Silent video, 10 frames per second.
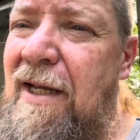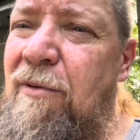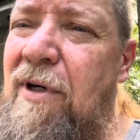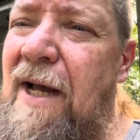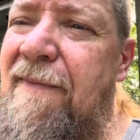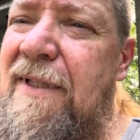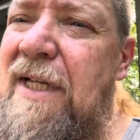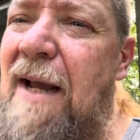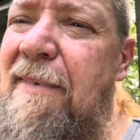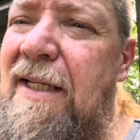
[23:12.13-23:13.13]
And we'll have the
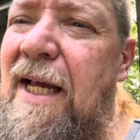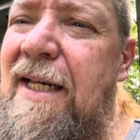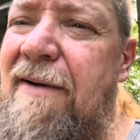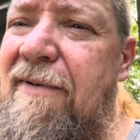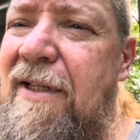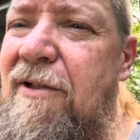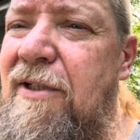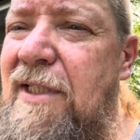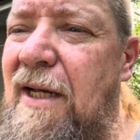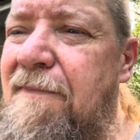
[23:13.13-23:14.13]
timing light and everything
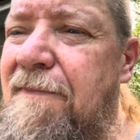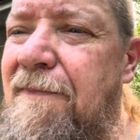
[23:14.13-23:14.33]
hooked up.